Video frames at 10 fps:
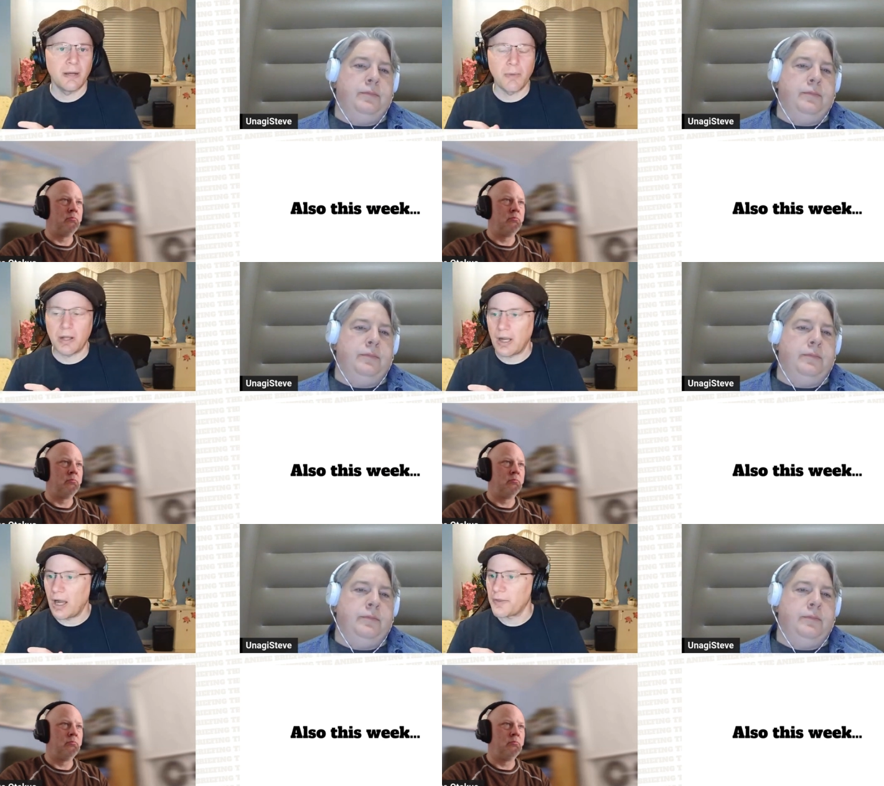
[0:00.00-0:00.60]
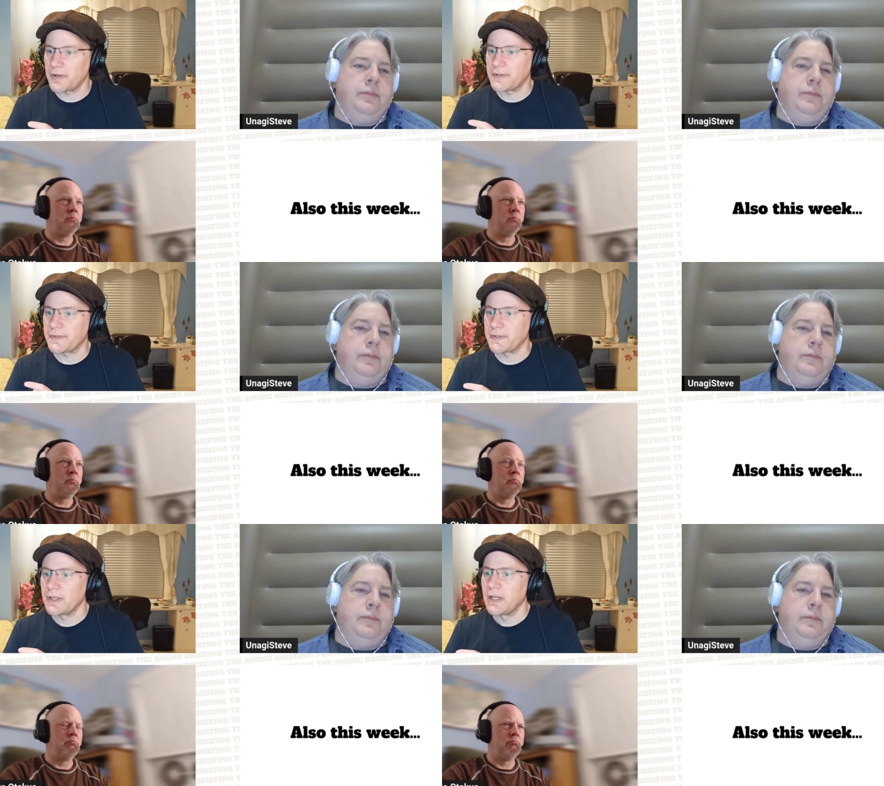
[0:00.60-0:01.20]
Speaker 1: among
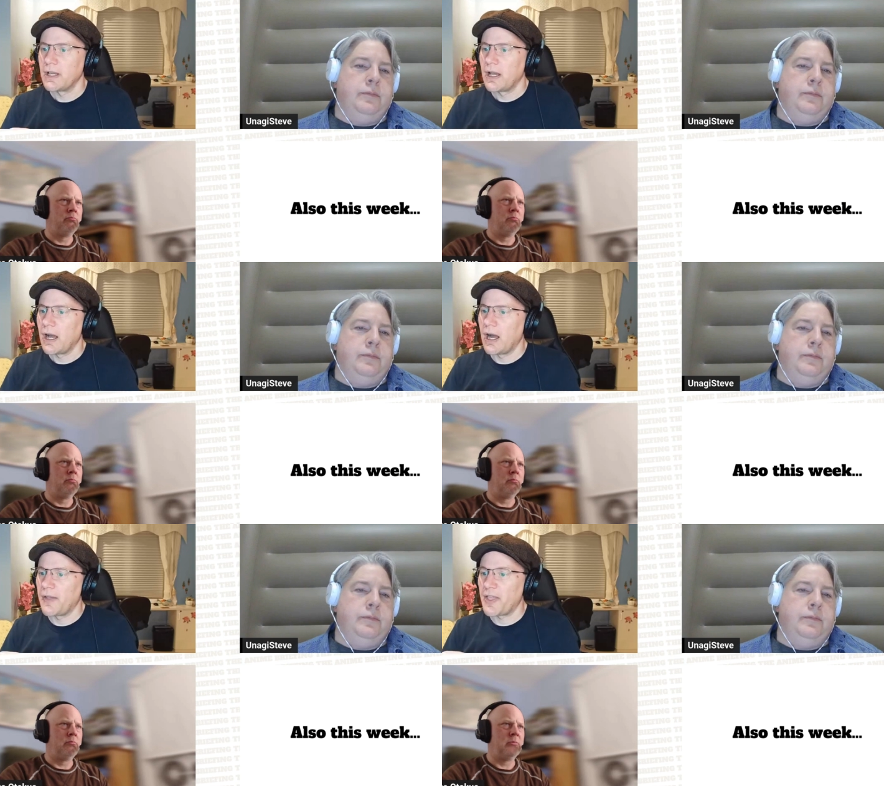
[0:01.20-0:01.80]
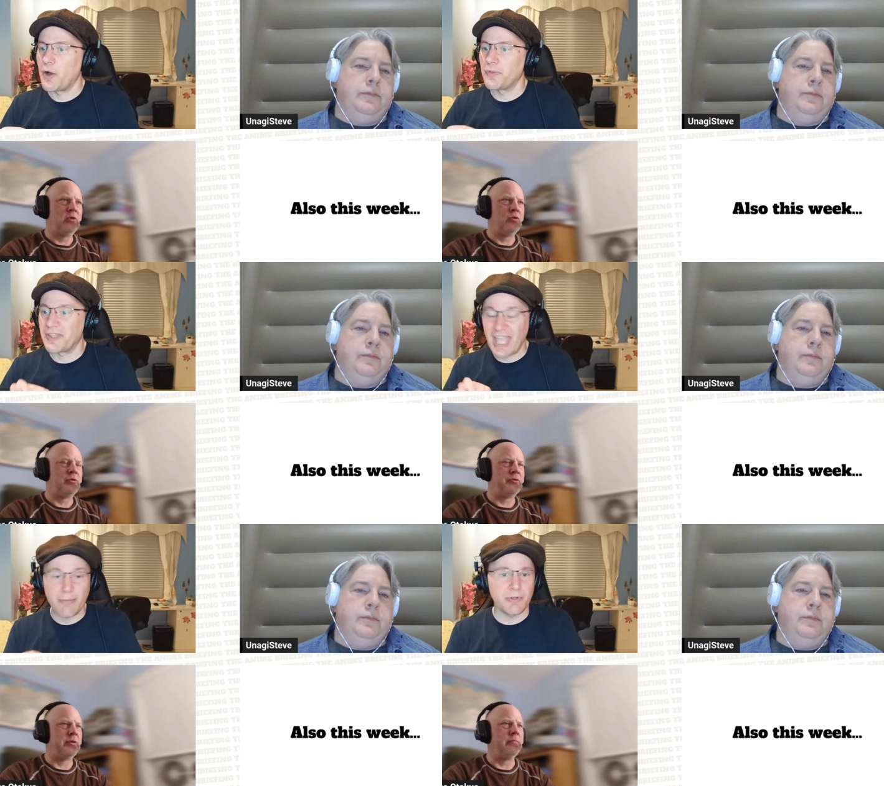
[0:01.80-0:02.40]
others. Uh, they own
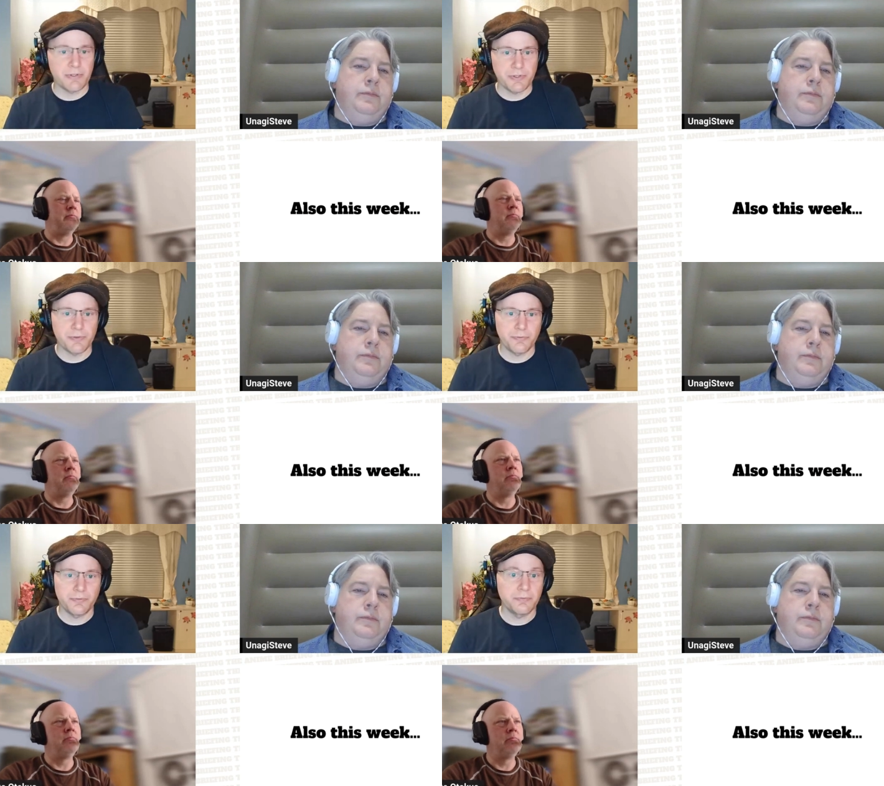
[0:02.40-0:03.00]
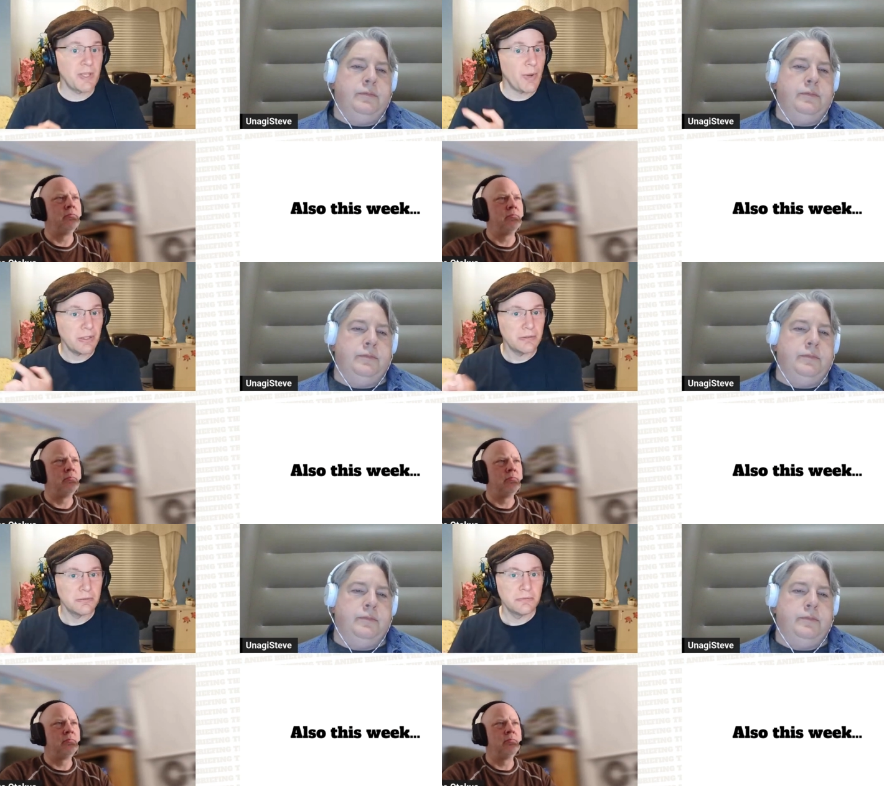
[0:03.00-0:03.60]
the gamers. Say
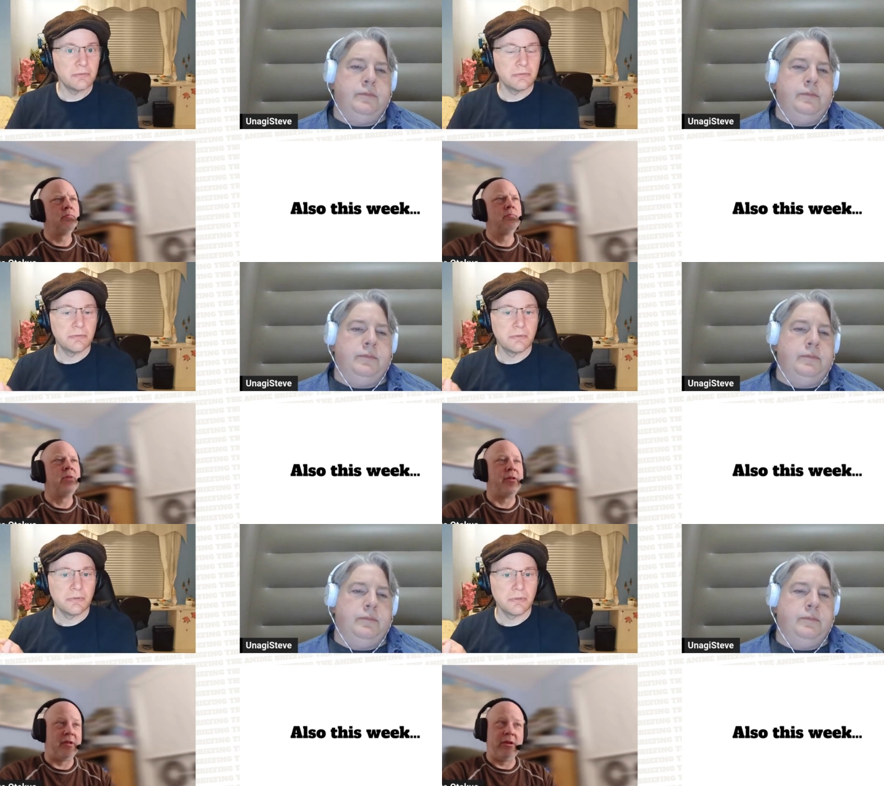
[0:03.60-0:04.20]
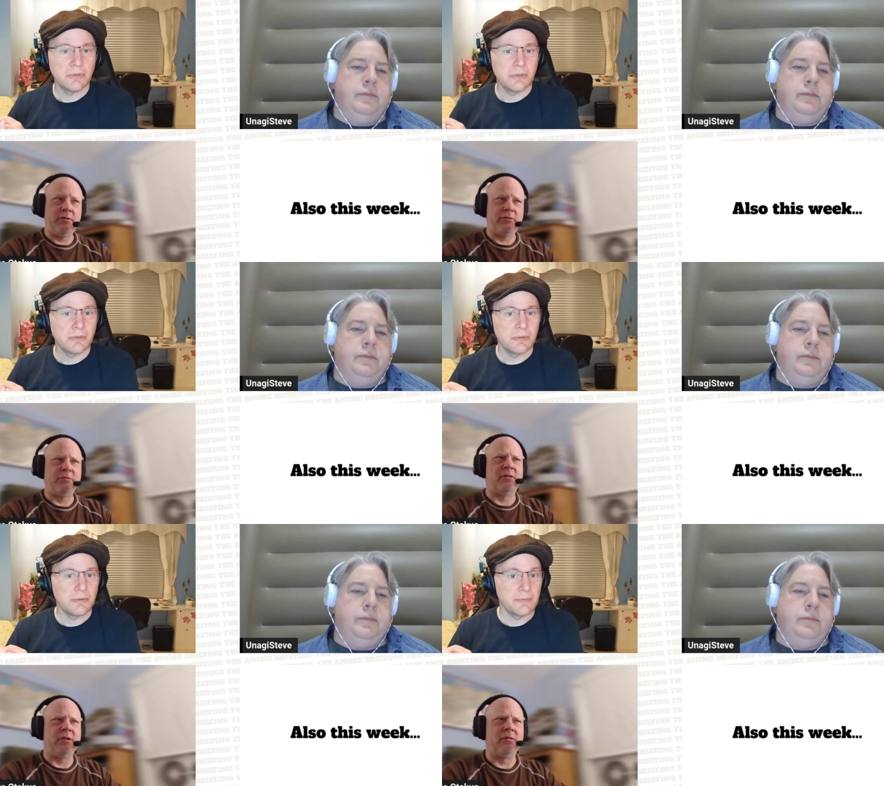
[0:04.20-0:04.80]
what?
Speaker 2: That's an
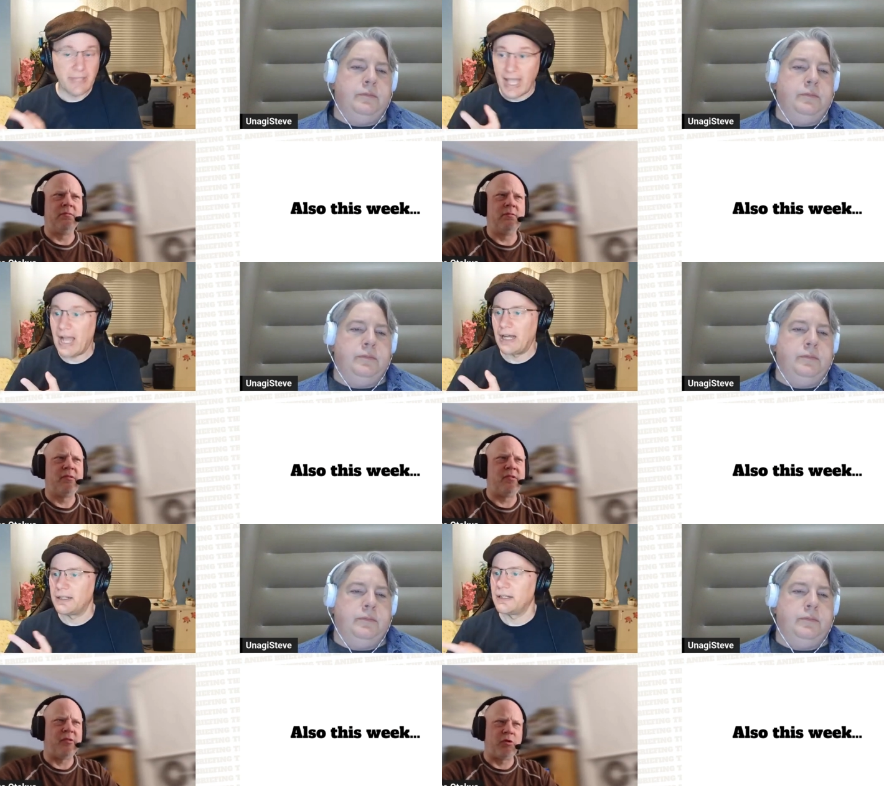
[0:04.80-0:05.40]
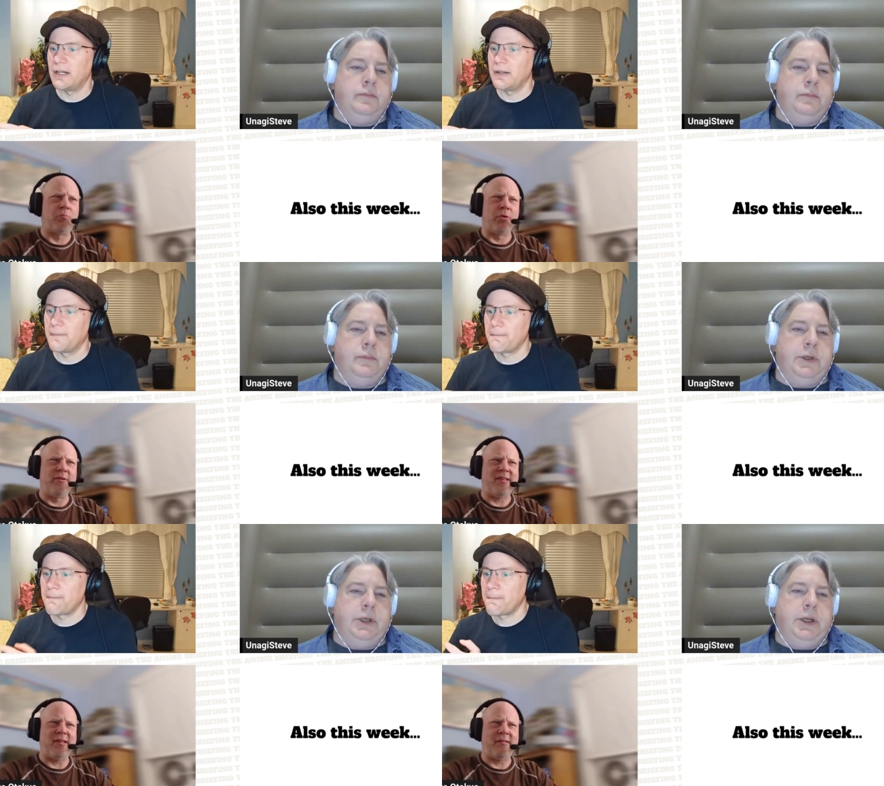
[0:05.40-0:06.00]
interesting. Yeah. Sister
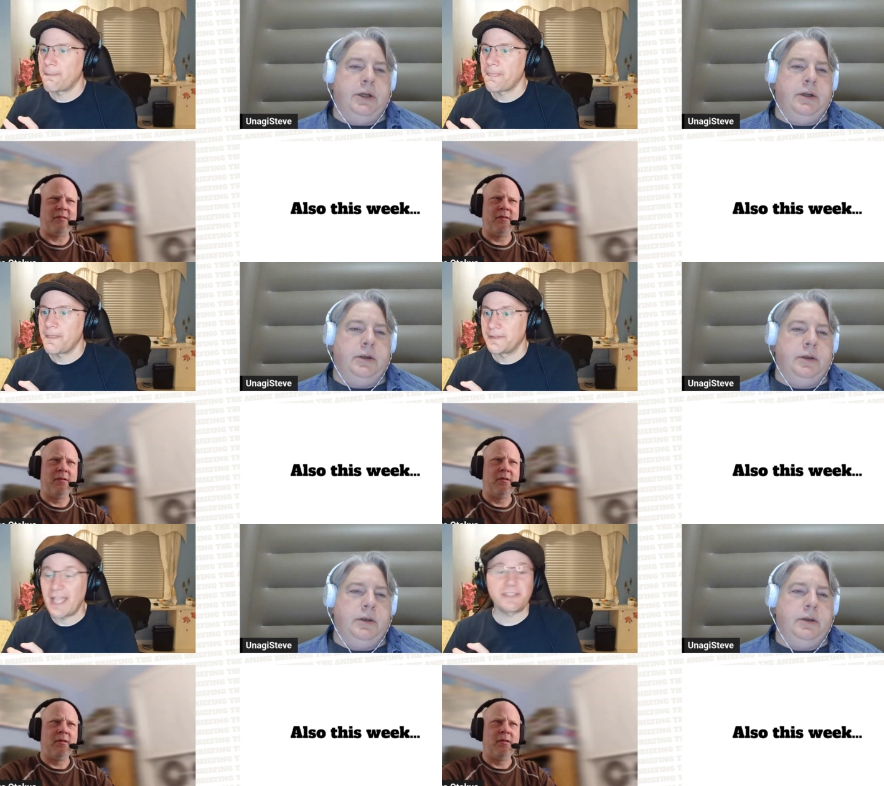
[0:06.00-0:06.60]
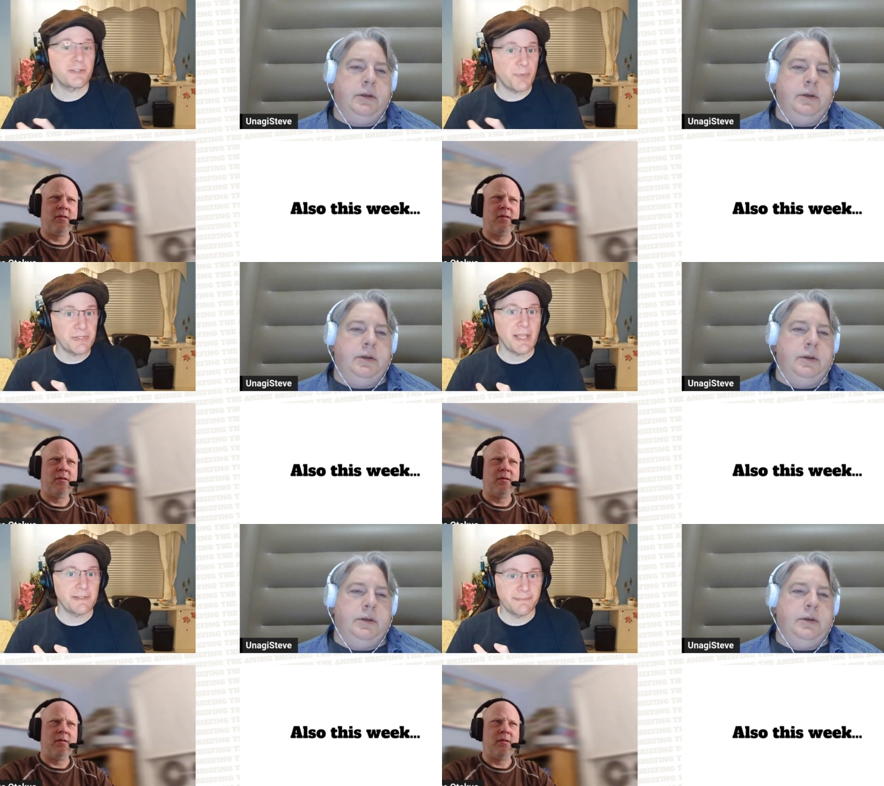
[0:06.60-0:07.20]
Speaker 1: Princess? Yeah. Yeah, Sister
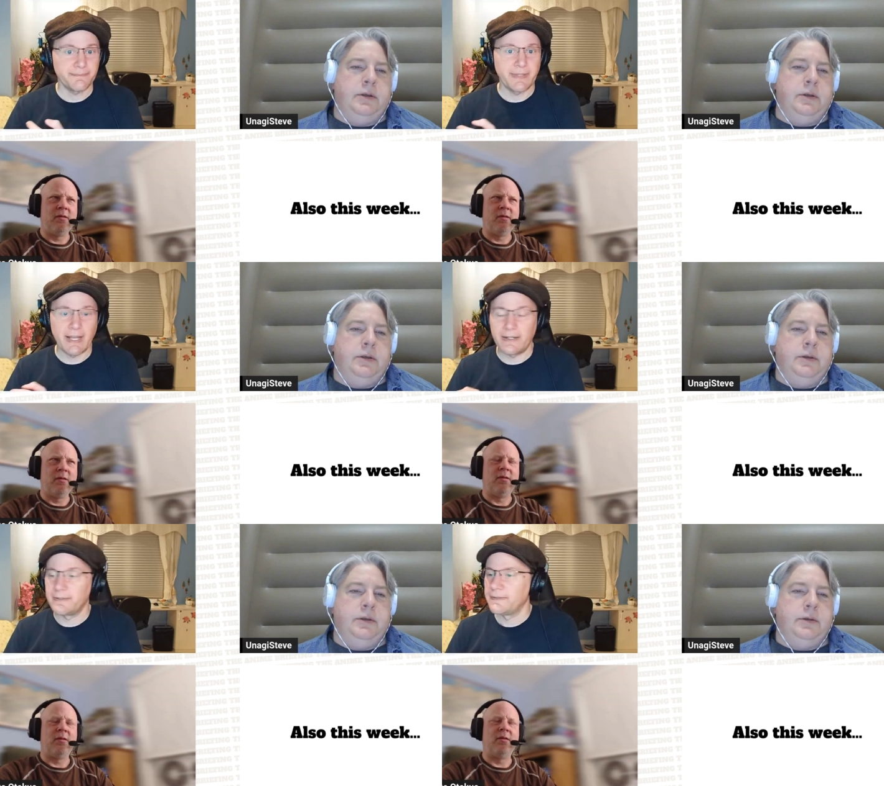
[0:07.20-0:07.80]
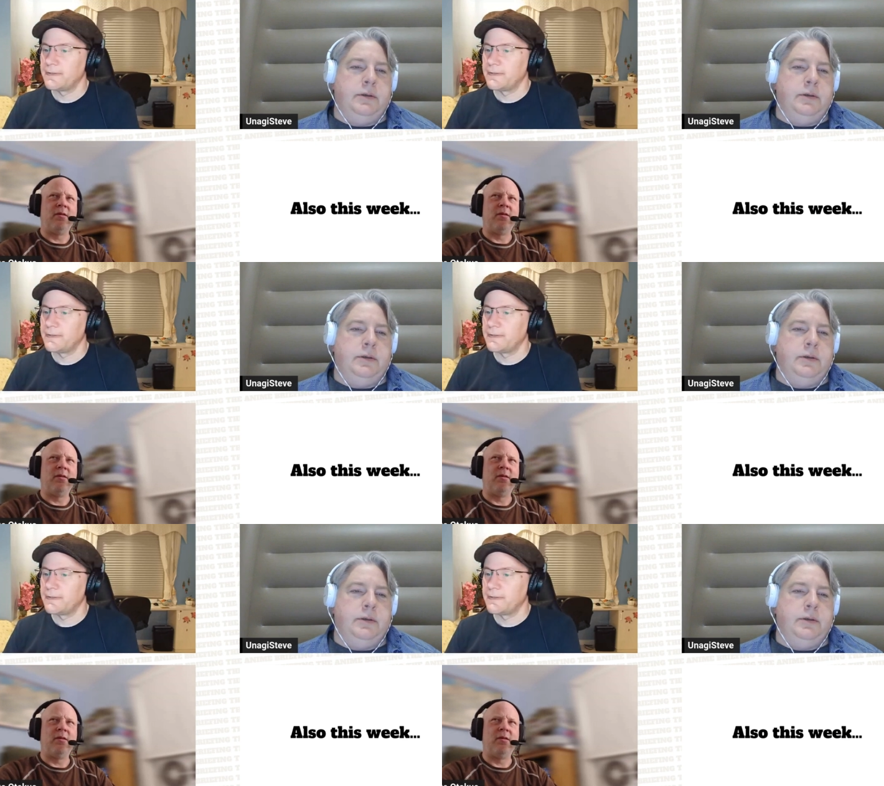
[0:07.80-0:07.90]
Princess. Yeah.